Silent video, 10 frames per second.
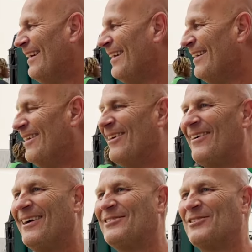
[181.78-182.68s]

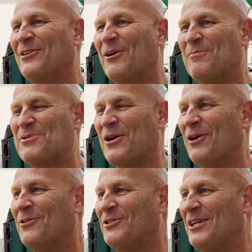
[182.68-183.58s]
I sure hope
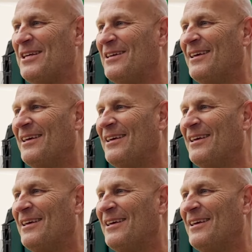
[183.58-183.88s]
so. She